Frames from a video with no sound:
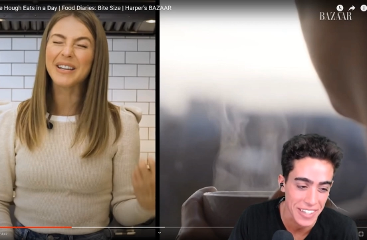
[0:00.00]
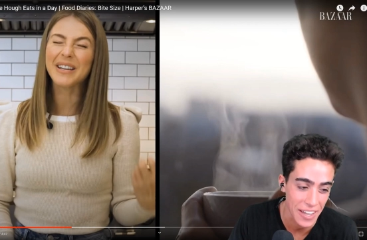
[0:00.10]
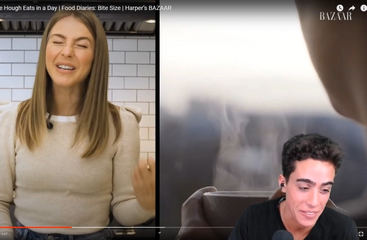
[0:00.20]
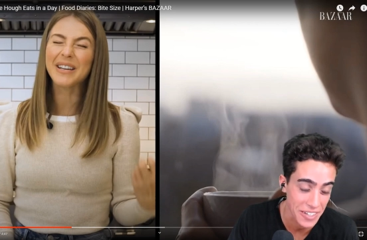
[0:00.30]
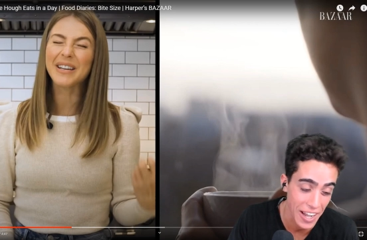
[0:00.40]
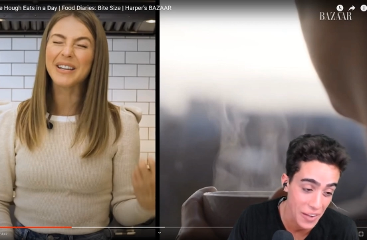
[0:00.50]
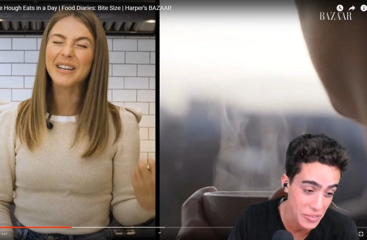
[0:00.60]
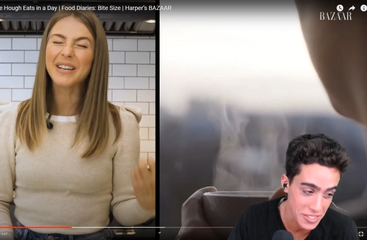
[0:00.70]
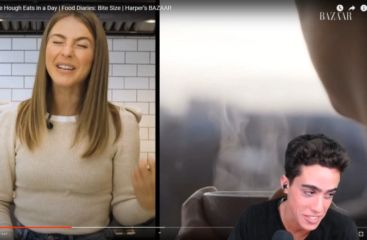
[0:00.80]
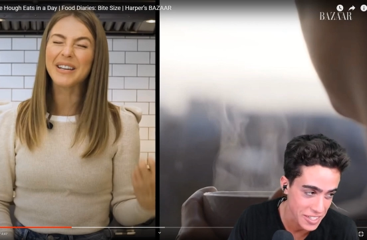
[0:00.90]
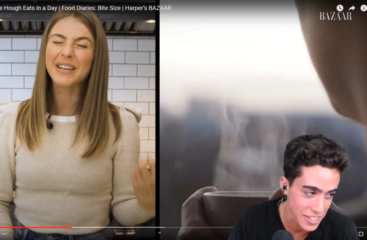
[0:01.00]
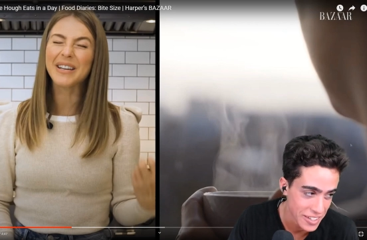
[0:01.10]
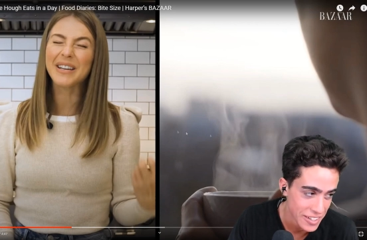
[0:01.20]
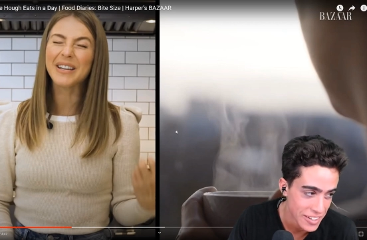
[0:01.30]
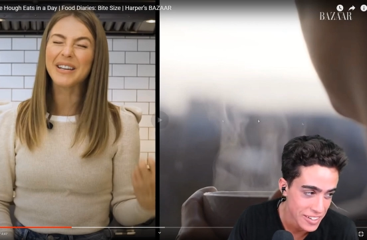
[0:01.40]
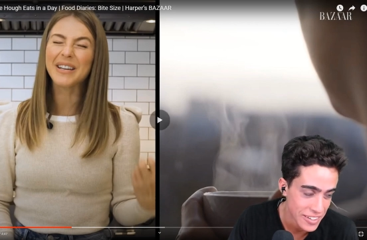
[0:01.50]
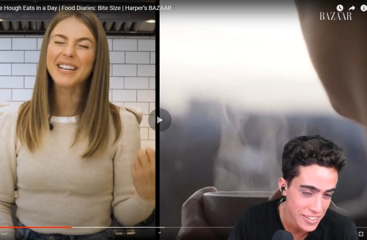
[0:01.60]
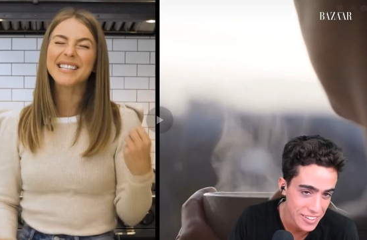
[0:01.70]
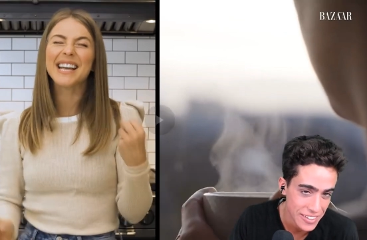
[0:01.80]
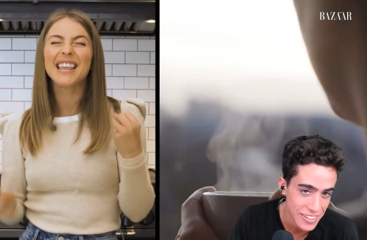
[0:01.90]
Speaker 1: of the caffeine, obviously.
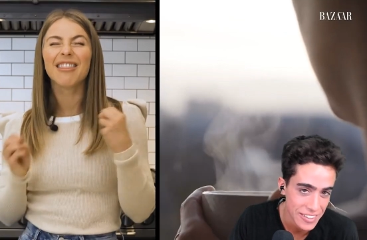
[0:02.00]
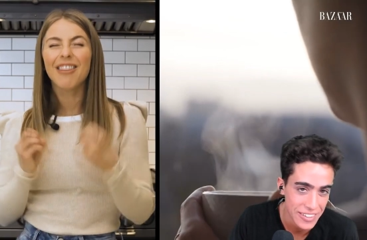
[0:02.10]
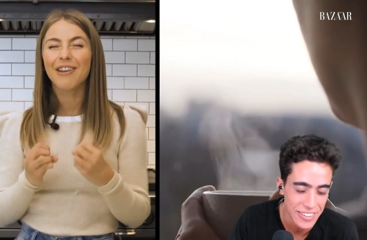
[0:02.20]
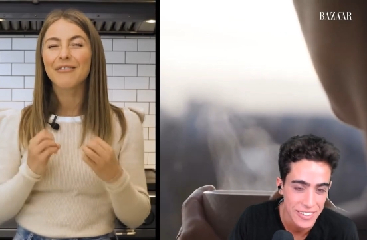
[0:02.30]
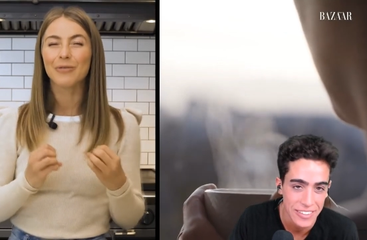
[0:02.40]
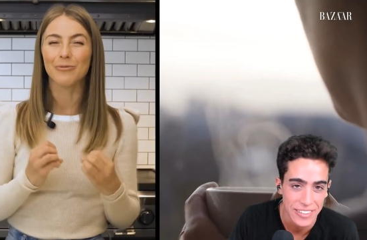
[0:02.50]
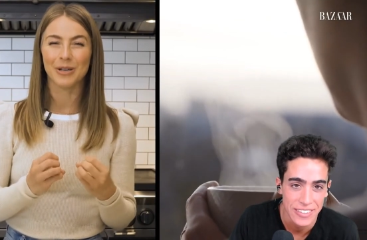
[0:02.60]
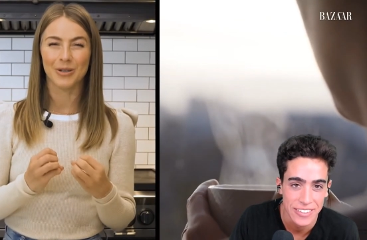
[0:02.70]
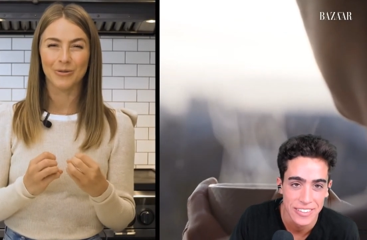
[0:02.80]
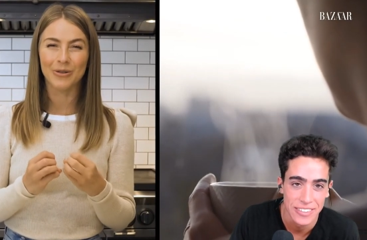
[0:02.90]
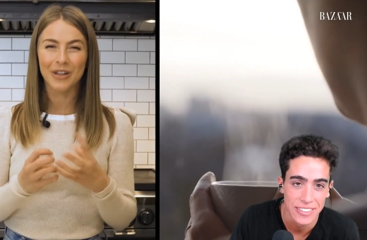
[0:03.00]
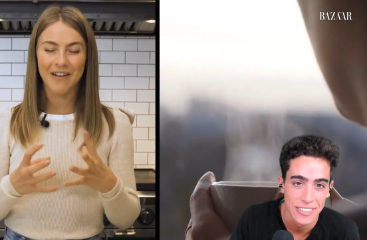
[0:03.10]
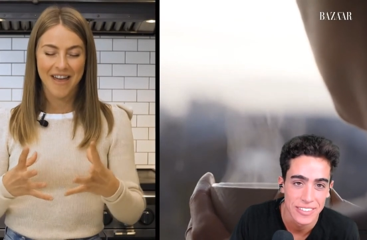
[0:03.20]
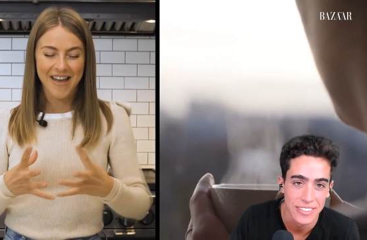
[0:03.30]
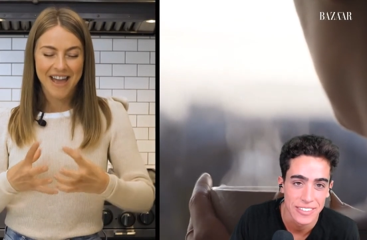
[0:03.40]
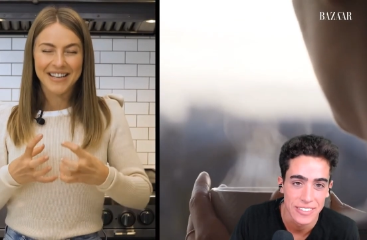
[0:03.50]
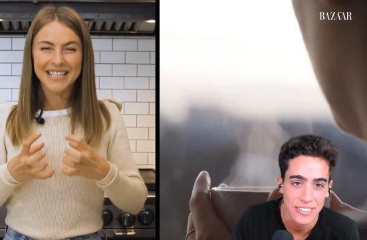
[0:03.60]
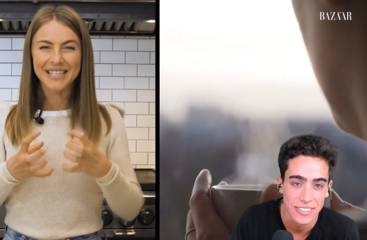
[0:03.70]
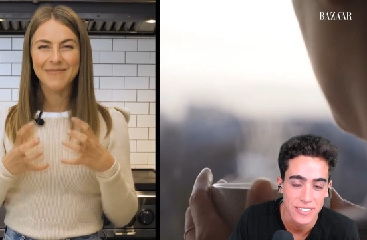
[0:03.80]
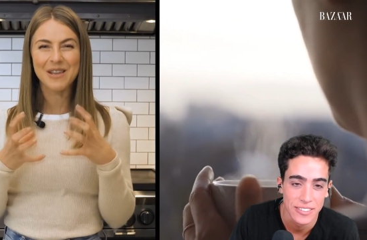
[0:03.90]
Yes,
Speaker 2: I love the ritual of having
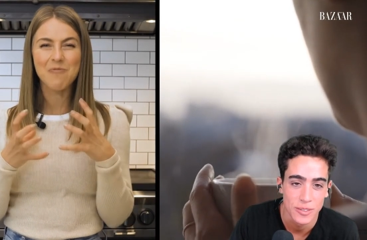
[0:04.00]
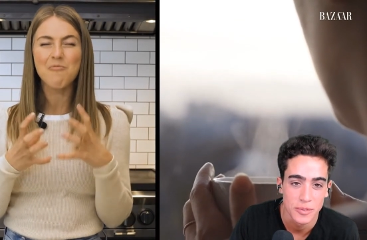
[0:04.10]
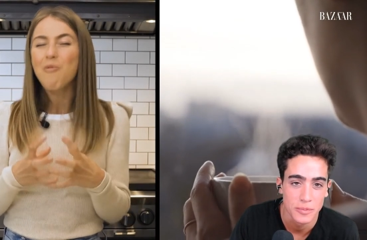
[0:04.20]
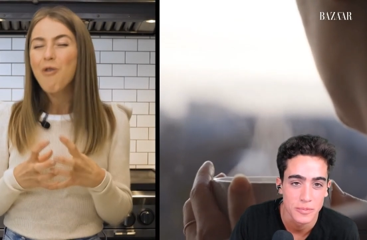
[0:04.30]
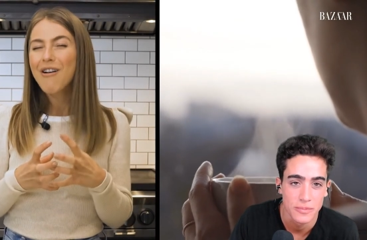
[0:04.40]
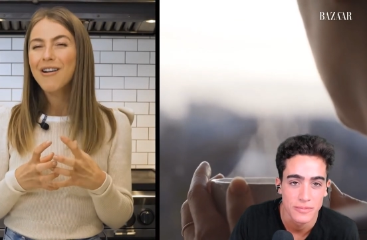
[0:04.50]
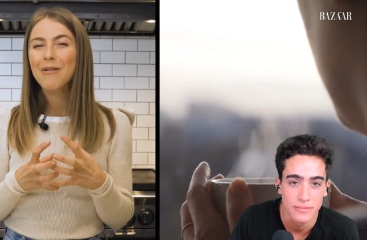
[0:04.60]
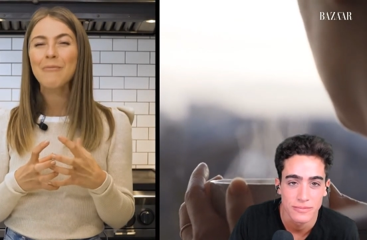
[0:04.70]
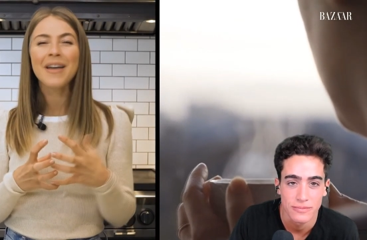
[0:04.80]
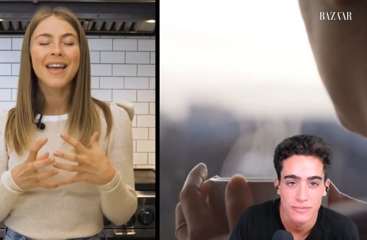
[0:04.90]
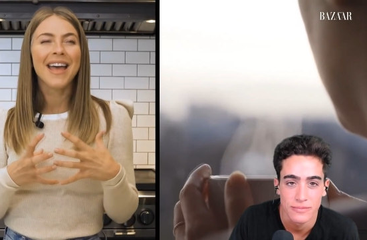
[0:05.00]
something warm,